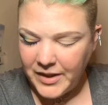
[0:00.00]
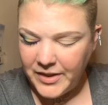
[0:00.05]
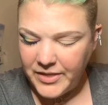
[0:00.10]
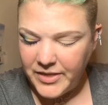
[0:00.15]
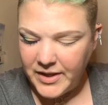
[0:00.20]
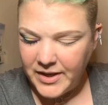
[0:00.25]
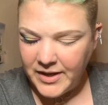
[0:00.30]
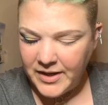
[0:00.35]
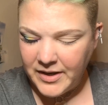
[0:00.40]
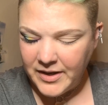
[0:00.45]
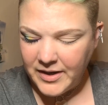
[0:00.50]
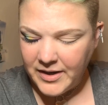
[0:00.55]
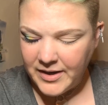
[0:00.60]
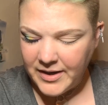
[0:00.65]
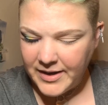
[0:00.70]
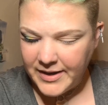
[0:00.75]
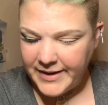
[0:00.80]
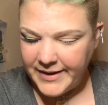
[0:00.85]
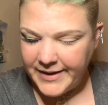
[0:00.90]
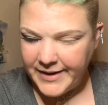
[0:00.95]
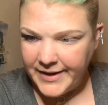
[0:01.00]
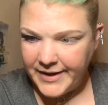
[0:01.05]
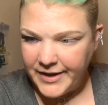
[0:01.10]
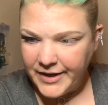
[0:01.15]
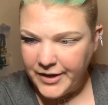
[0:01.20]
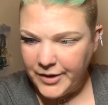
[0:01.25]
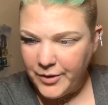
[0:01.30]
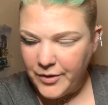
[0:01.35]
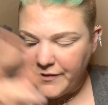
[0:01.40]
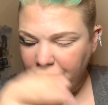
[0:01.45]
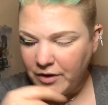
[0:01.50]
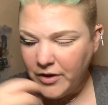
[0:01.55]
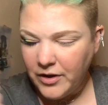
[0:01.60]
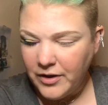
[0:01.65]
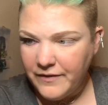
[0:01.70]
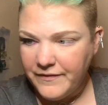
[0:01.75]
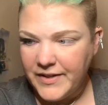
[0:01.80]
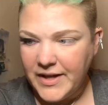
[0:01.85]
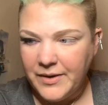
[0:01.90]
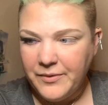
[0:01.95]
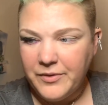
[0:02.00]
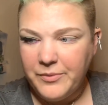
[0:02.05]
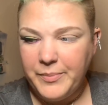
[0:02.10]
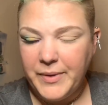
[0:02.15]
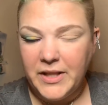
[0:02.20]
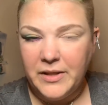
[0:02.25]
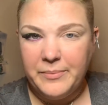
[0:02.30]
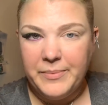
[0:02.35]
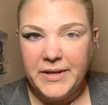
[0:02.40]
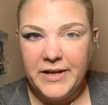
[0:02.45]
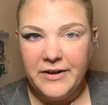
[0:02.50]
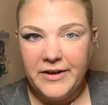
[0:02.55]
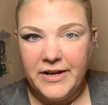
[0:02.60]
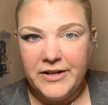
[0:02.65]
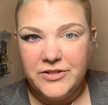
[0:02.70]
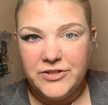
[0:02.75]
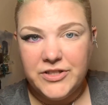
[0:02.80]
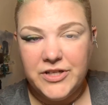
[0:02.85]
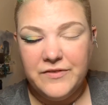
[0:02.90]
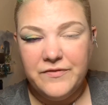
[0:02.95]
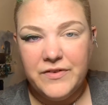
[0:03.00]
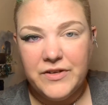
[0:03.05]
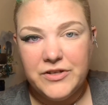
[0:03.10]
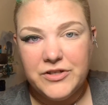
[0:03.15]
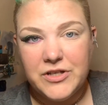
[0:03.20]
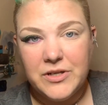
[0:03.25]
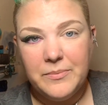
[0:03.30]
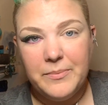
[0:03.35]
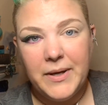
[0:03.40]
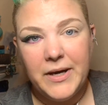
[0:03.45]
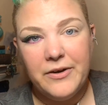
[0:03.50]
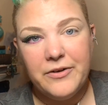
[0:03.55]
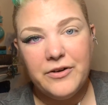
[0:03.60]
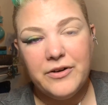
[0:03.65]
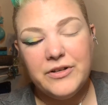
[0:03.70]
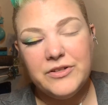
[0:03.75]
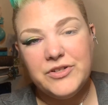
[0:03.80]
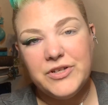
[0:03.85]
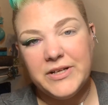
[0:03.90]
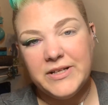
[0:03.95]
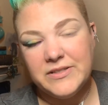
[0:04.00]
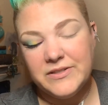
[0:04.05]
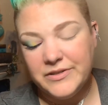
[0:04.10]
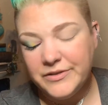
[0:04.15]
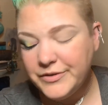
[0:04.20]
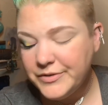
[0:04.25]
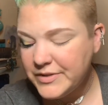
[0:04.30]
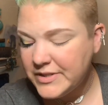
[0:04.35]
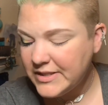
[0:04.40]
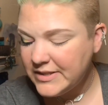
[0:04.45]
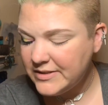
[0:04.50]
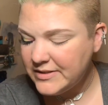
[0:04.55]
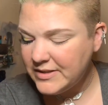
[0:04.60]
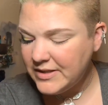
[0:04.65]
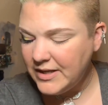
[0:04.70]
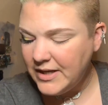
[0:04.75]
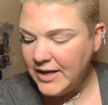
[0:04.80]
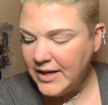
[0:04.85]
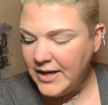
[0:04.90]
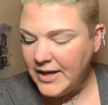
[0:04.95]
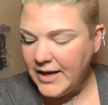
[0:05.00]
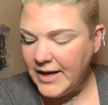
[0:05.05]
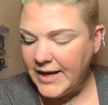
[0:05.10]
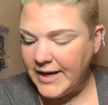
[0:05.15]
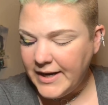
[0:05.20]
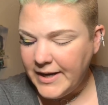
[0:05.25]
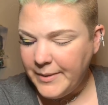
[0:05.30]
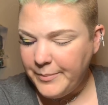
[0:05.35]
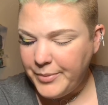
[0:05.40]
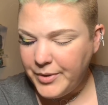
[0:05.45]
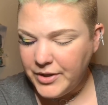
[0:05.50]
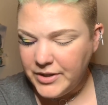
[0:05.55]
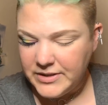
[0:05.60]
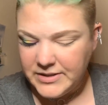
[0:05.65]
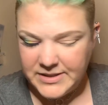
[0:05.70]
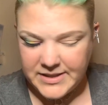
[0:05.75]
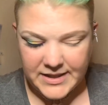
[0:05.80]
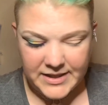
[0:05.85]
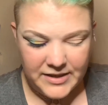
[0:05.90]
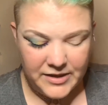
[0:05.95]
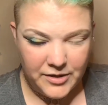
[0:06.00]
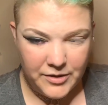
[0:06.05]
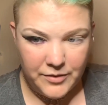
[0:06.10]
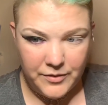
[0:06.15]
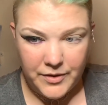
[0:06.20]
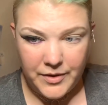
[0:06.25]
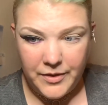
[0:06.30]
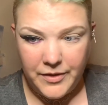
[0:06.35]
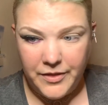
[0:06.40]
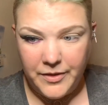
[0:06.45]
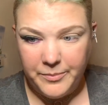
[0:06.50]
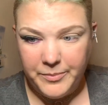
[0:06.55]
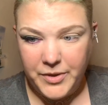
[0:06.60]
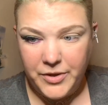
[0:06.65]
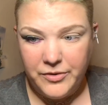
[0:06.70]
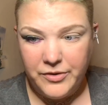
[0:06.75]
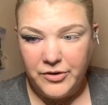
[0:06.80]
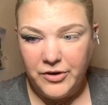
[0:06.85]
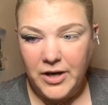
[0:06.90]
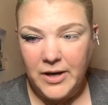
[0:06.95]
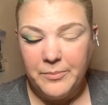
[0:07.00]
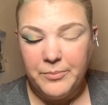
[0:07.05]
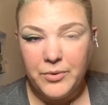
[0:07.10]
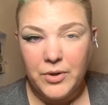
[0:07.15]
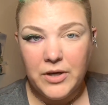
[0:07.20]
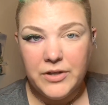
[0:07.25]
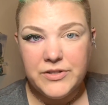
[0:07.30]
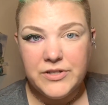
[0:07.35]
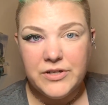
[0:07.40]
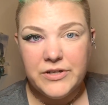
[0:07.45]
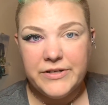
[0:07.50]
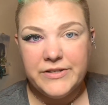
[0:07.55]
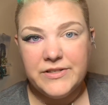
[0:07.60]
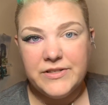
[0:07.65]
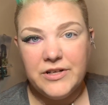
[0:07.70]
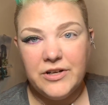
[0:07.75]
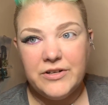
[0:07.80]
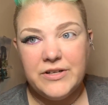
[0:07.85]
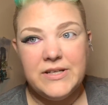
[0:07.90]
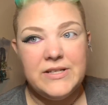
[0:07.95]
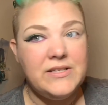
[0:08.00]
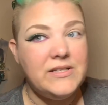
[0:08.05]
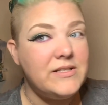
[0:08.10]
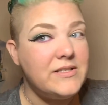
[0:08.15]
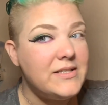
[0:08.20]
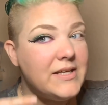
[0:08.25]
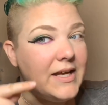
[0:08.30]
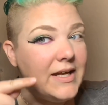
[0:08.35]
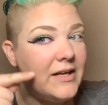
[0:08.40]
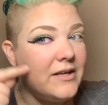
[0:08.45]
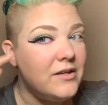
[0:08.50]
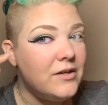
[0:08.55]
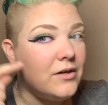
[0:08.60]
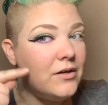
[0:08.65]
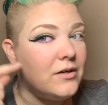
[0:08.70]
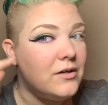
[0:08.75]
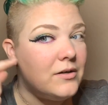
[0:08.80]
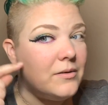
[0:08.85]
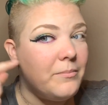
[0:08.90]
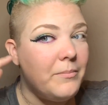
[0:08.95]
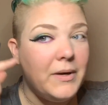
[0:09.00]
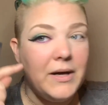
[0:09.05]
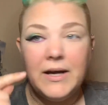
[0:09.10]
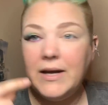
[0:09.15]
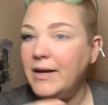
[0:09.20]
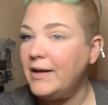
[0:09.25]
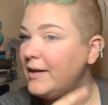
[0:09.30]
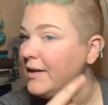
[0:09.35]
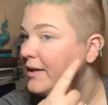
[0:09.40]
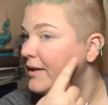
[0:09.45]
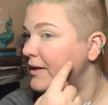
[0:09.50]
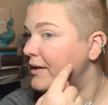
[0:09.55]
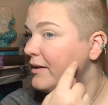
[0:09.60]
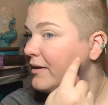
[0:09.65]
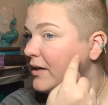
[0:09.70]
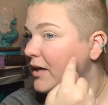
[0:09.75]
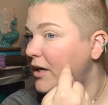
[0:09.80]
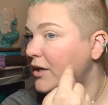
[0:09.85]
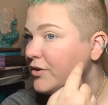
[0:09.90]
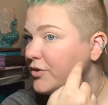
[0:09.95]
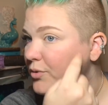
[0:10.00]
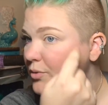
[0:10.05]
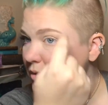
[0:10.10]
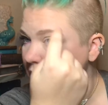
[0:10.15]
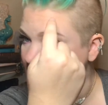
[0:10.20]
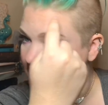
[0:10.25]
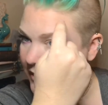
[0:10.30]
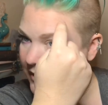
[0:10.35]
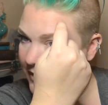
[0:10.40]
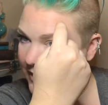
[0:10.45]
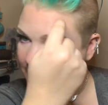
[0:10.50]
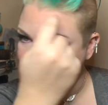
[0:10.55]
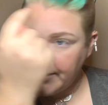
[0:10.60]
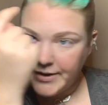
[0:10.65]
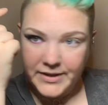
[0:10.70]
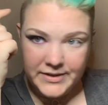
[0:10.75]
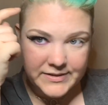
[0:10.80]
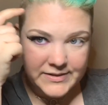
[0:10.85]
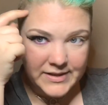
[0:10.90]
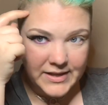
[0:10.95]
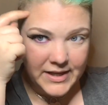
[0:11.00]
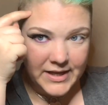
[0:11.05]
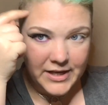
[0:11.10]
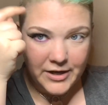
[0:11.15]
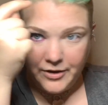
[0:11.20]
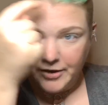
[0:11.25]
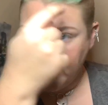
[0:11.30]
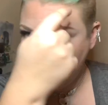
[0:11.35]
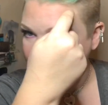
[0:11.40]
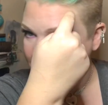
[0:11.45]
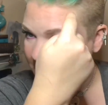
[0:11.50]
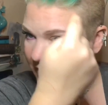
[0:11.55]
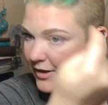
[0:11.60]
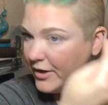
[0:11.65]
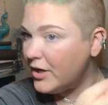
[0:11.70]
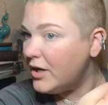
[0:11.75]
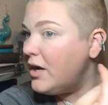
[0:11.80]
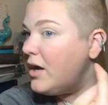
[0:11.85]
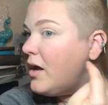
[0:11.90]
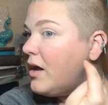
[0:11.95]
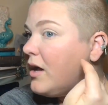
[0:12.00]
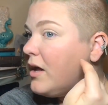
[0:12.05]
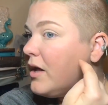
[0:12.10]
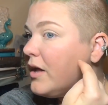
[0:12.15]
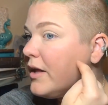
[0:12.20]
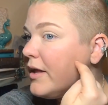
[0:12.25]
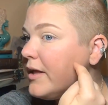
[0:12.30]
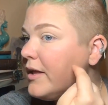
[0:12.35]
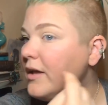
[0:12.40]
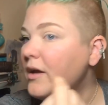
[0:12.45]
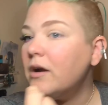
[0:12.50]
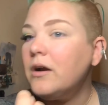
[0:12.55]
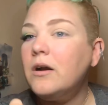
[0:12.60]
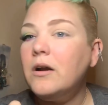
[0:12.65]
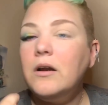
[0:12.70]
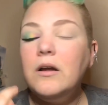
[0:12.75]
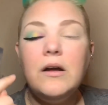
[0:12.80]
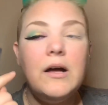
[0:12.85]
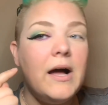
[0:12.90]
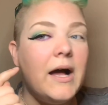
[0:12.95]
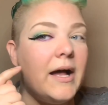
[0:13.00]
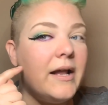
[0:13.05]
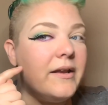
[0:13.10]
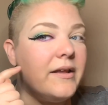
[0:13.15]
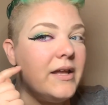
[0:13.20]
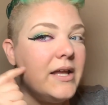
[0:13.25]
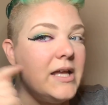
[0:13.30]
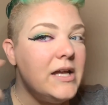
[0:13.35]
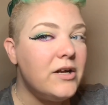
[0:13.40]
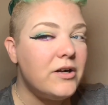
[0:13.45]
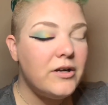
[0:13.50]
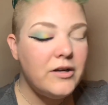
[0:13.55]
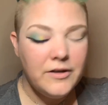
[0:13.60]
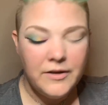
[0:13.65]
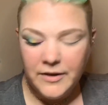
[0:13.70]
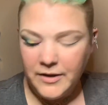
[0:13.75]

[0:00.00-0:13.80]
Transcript: Then I go over all of that with Bella Pierre HD finishing powder and translucent. I put down the Beauty Crop bronzer and Sardinia sand on my contour areas here, here, here, and here.